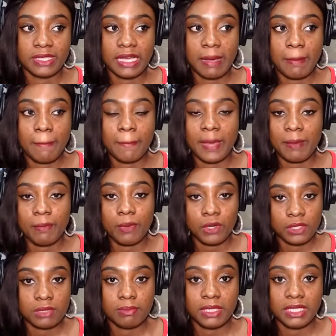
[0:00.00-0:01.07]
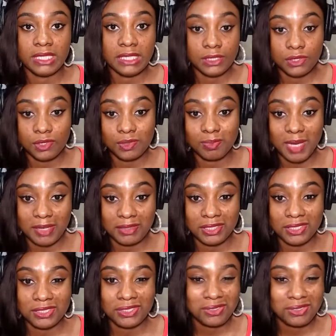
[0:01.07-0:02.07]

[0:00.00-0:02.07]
that might possibly lead to marriage. To